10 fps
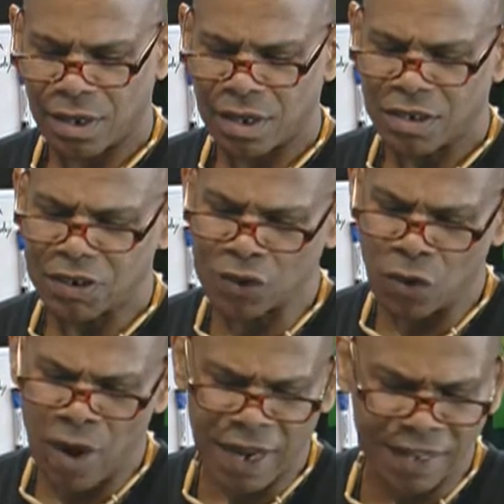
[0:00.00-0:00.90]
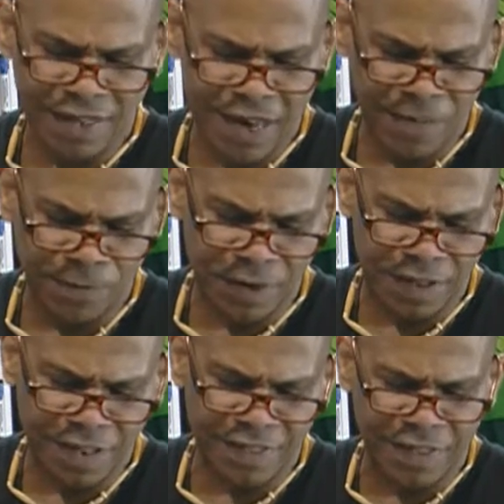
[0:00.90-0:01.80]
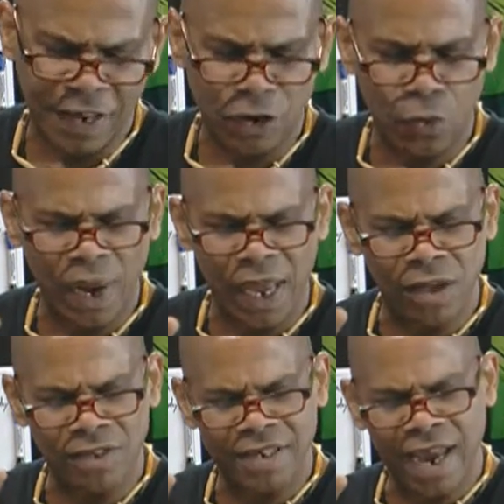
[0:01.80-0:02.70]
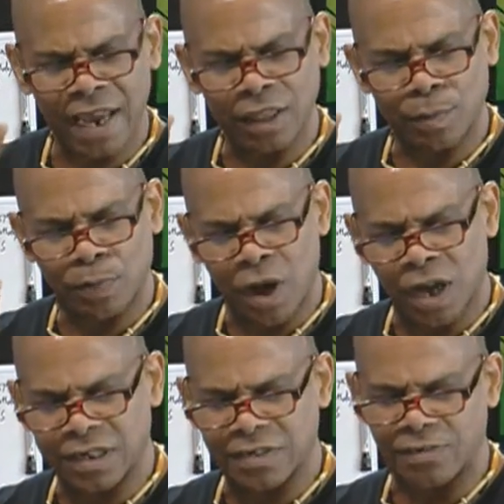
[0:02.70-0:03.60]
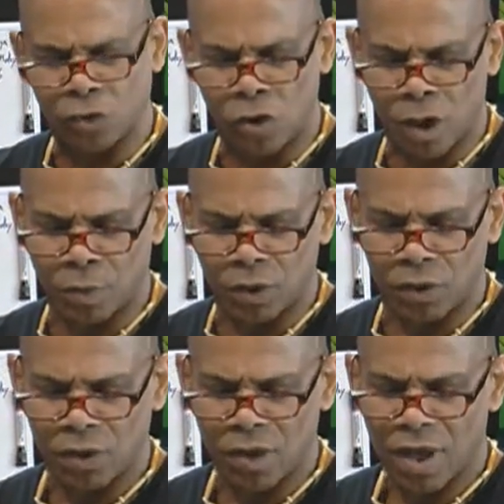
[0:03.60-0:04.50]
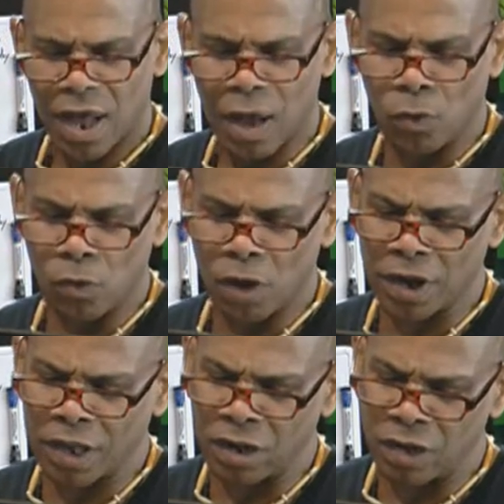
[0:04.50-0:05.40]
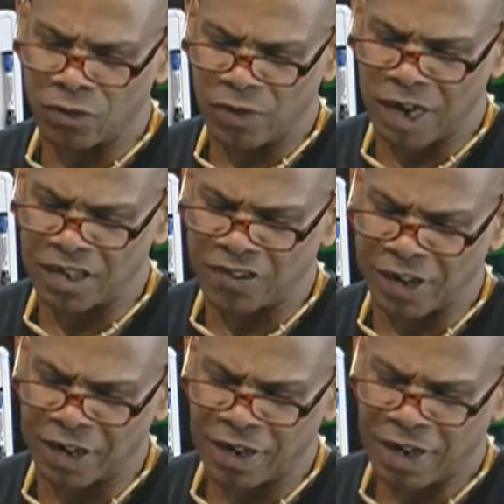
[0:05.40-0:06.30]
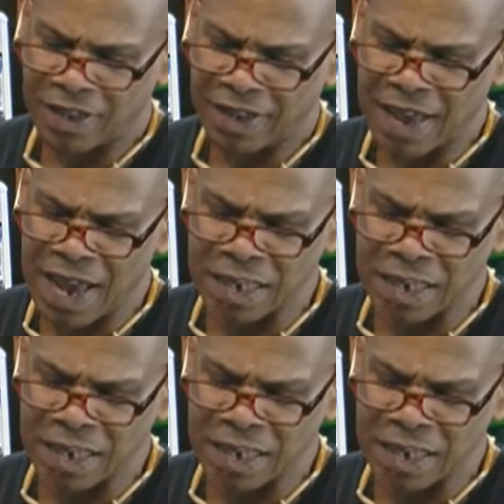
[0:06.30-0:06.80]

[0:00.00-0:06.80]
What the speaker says: So I definitely think way outside the box of normal. I'm working on reaching the